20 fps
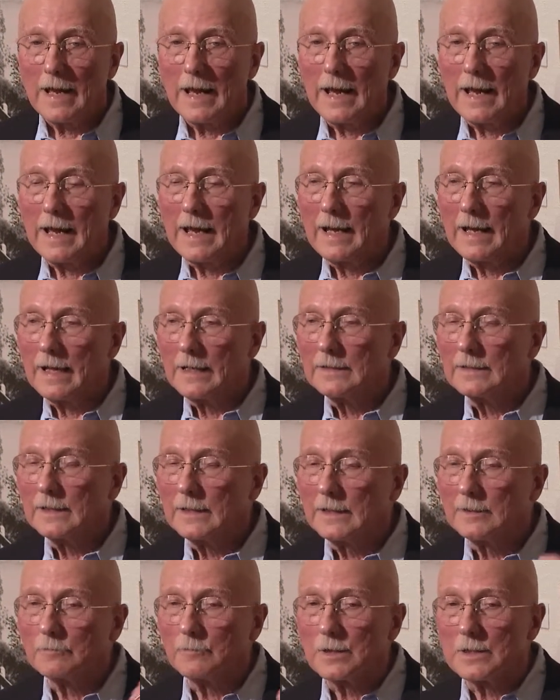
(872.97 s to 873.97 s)
And
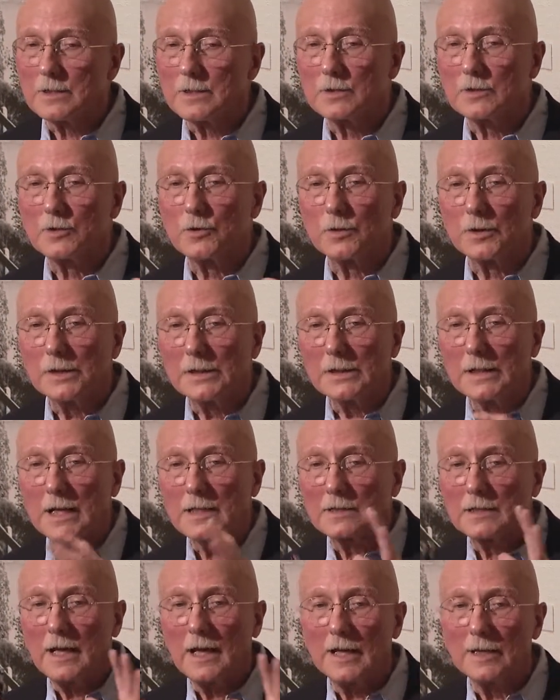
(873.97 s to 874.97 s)
it was during
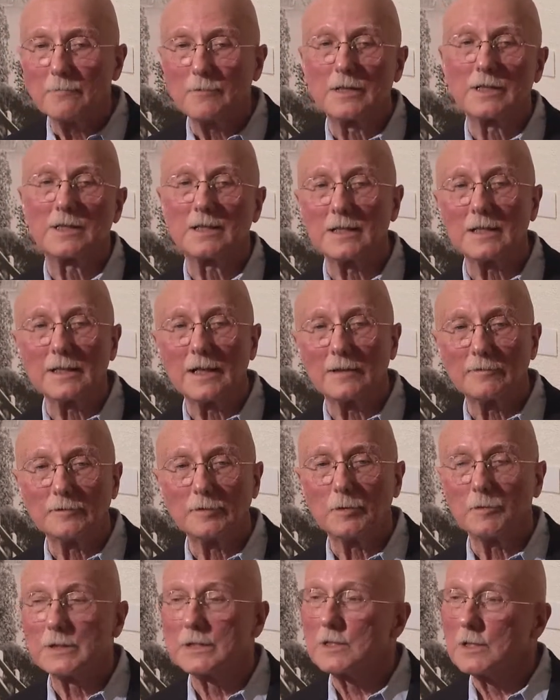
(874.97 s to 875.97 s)
that time when sea
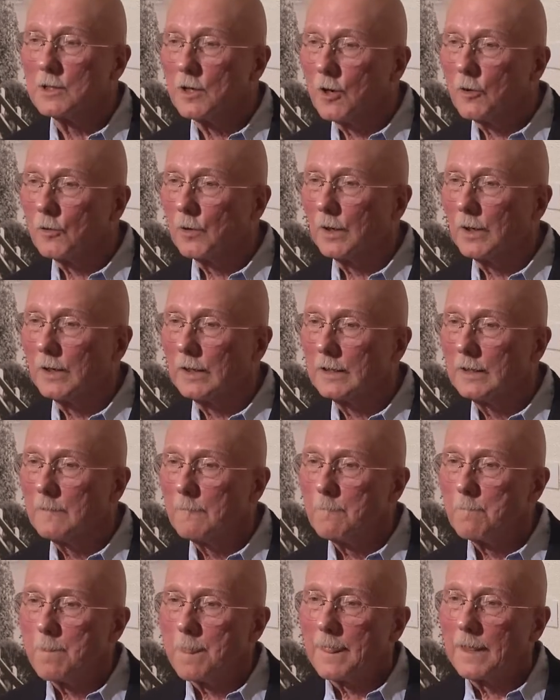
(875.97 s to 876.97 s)
level was lower
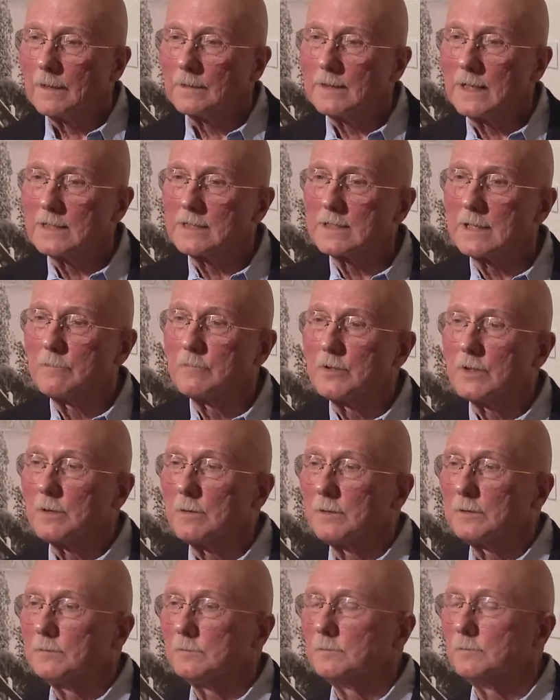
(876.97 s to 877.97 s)
that some of
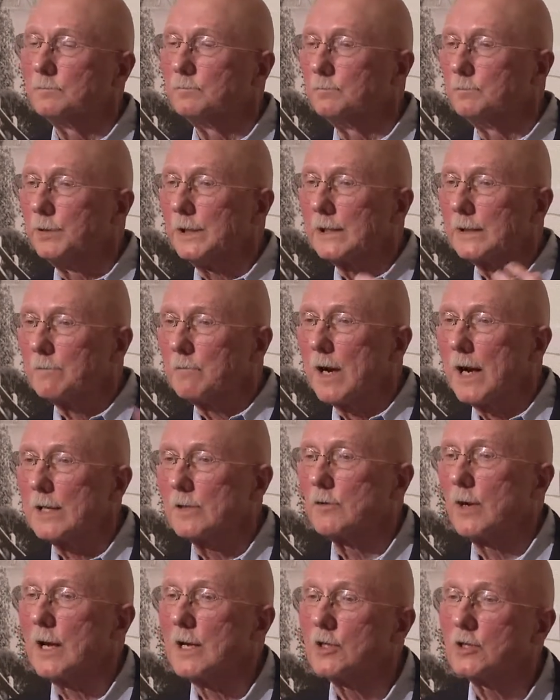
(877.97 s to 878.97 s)
the big
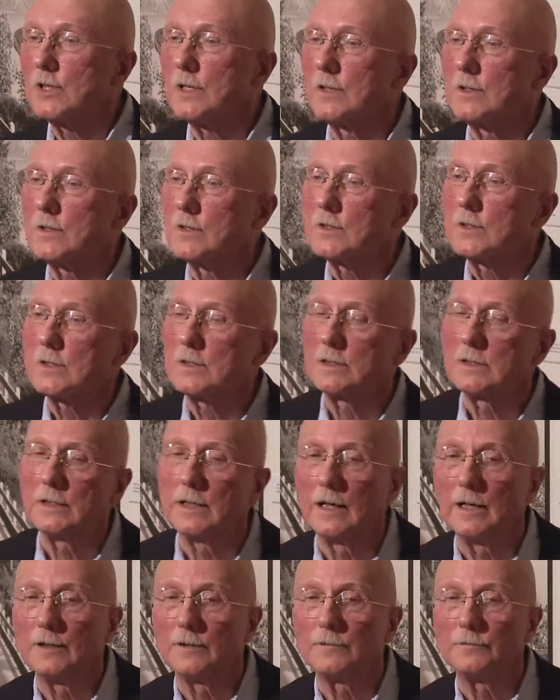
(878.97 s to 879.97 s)
migrations
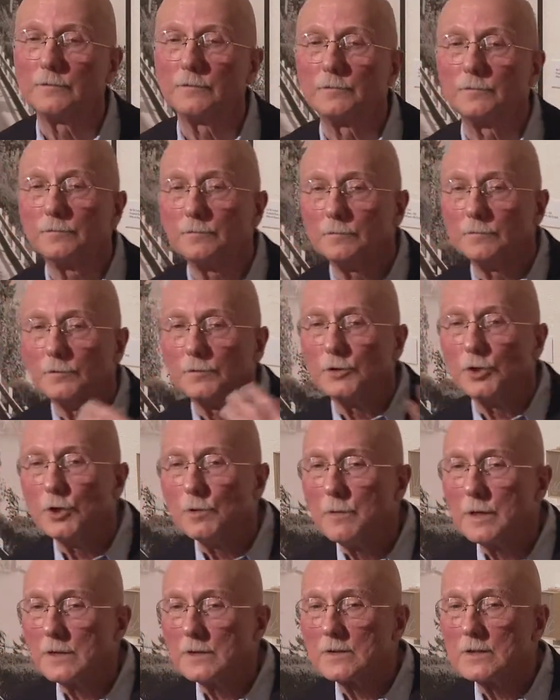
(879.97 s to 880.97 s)
of
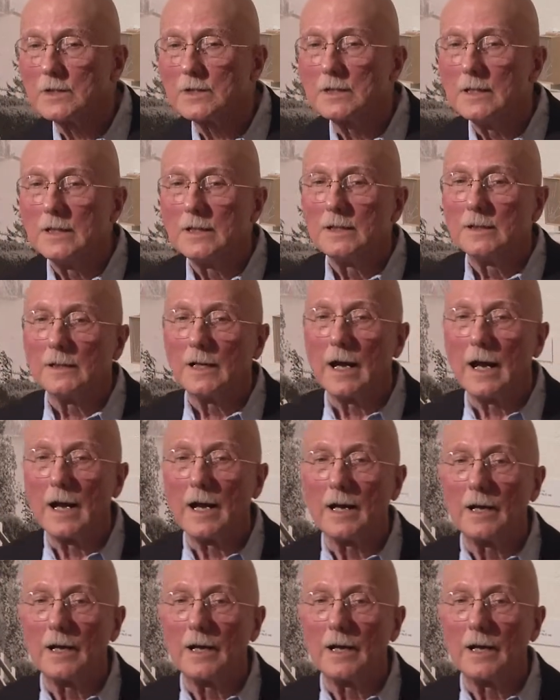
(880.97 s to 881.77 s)
humans Uh,